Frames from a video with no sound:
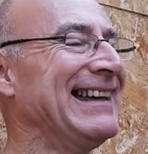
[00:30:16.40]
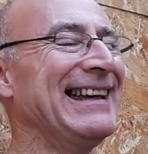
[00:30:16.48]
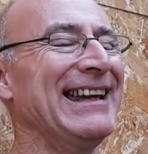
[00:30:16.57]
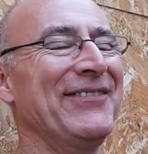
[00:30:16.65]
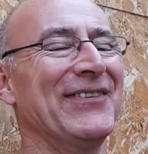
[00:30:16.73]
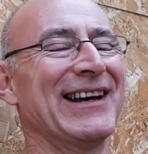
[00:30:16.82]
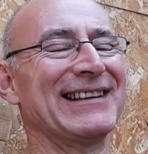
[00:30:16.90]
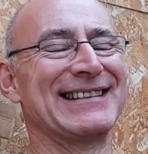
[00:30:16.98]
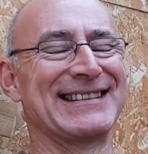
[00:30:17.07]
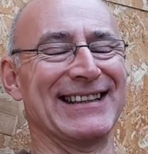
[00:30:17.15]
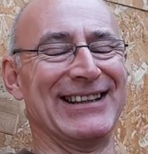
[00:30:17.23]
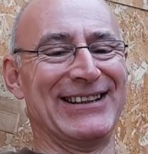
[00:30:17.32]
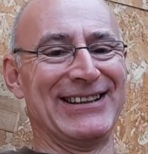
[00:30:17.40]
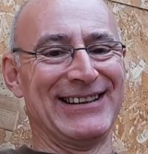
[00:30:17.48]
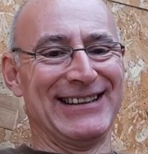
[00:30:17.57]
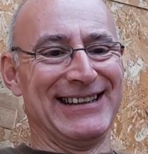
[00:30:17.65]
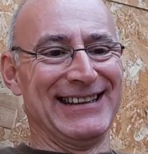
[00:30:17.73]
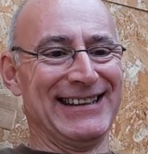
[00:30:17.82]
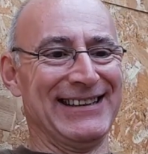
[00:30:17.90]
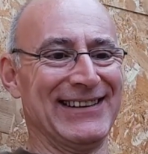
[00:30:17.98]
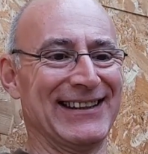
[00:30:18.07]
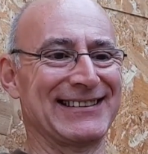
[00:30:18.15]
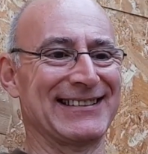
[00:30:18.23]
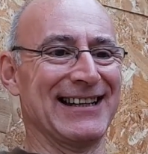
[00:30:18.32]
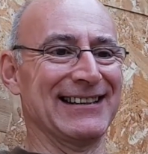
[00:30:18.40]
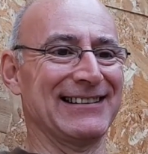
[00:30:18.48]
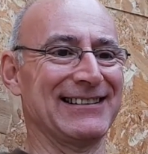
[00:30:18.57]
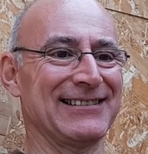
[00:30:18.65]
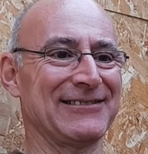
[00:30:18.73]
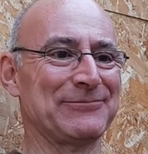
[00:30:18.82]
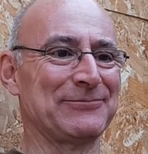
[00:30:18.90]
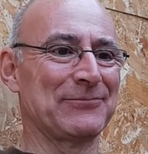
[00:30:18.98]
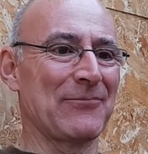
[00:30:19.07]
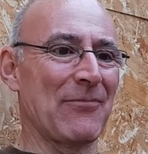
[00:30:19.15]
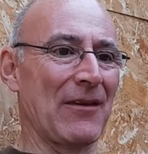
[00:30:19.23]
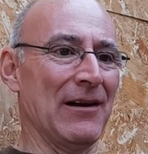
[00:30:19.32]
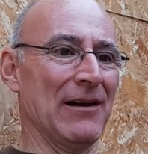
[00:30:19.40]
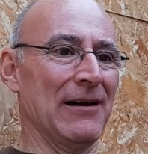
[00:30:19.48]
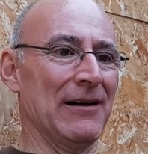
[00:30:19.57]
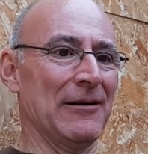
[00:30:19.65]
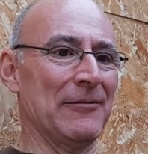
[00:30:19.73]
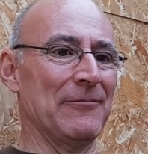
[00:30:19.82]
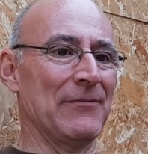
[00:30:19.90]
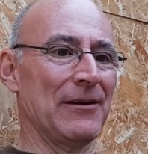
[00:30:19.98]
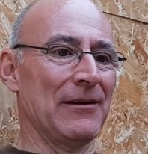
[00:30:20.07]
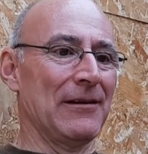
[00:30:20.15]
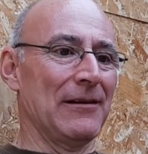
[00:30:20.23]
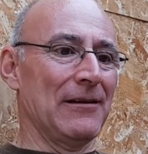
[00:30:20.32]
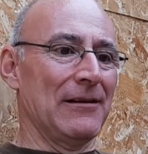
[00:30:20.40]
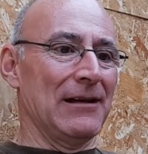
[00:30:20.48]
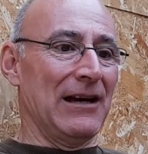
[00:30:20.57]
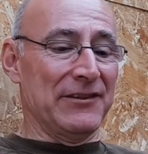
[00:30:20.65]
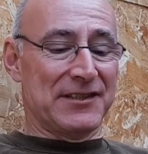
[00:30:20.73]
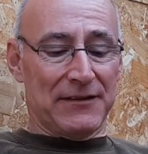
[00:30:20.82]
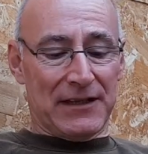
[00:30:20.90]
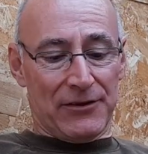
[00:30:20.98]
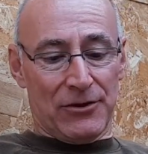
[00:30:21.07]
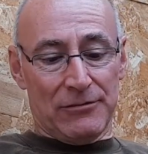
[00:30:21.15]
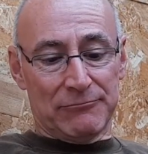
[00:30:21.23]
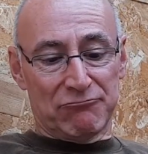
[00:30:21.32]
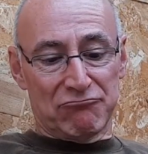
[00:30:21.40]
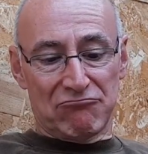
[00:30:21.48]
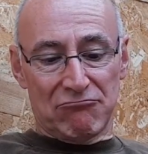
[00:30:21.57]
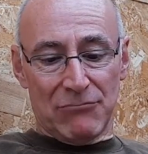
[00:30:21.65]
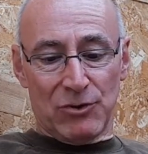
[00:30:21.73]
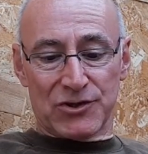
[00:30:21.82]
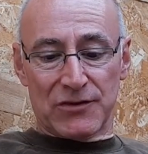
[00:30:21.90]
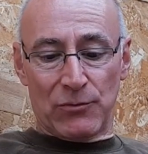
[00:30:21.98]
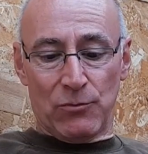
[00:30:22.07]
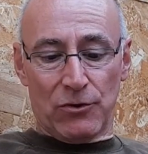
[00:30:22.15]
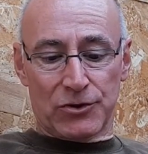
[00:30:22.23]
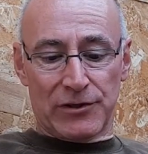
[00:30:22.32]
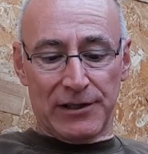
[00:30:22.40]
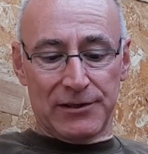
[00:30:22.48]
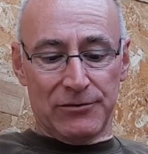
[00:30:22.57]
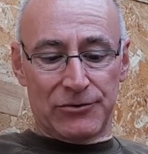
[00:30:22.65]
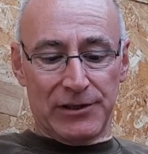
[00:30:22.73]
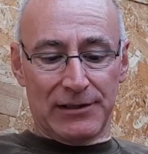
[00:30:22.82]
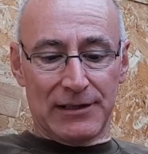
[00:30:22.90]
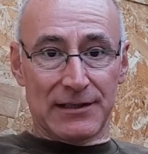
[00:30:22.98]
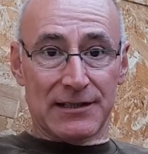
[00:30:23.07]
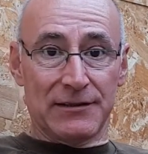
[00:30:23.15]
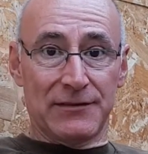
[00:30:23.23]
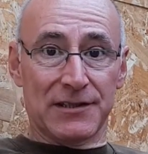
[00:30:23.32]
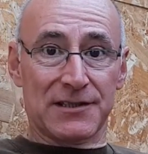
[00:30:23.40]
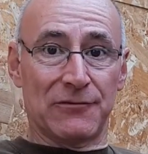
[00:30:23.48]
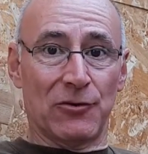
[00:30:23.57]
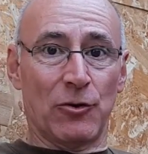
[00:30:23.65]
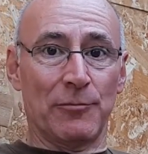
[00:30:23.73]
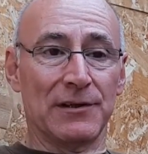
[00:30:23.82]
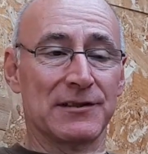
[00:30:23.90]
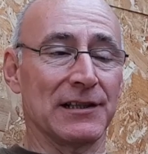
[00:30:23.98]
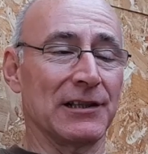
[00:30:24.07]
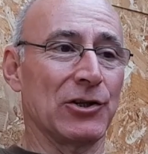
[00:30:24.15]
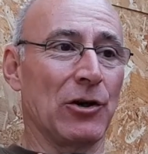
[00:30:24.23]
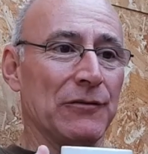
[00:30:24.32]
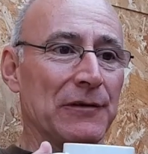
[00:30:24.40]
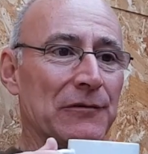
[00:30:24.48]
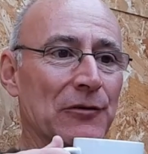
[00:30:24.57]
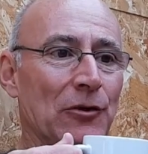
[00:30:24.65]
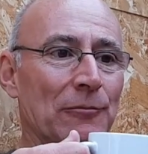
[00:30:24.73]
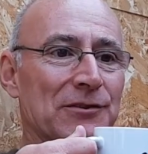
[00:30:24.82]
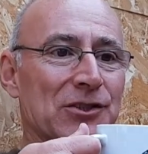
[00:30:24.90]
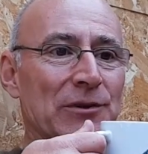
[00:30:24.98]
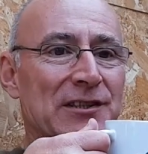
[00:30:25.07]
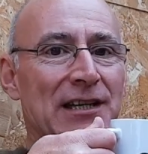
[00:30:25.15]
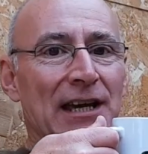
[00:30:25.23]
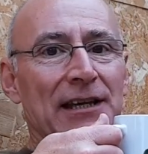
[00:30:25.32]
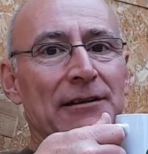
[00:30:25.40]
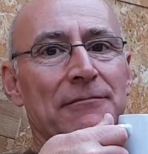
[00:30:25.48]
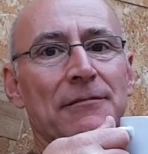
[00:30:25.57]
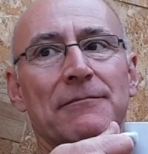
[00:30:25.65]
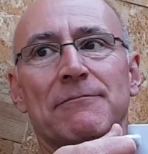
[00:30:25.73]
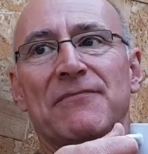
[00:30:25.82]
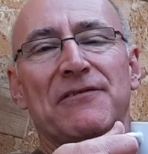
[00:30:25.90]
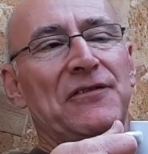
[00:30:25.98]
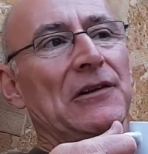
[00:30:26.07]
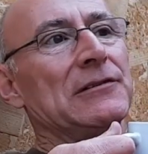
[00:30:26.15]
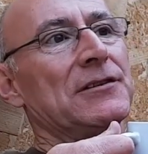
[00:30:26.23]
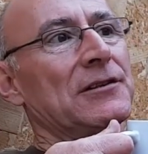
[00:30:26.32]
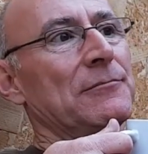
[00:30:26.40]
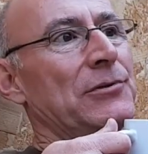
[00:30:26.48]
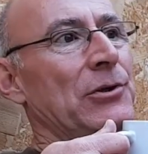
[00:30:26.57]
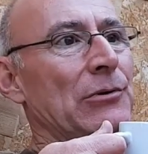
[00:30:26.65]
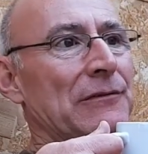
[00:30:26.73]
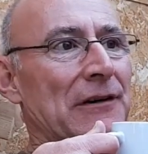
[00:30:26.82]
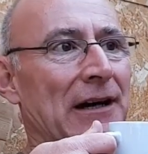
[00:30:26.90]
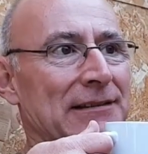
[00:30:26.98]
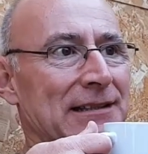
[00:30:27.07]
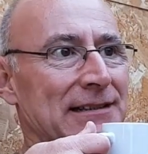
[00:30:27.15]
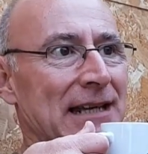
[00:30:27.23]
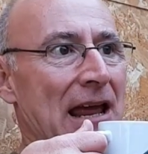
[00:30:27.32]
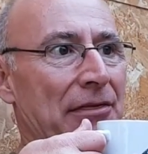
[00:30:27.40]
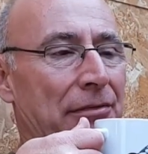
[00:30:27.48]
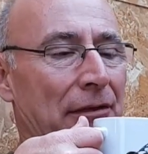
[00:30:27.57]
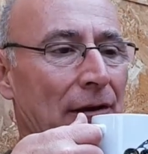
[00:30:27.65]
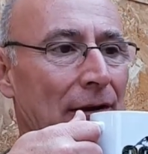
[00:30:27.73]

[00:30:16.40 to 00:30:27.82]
in that tank. Having said that though, most of the water I do drink is in this form. It's in coffee form, so it's getting filtered and purified to death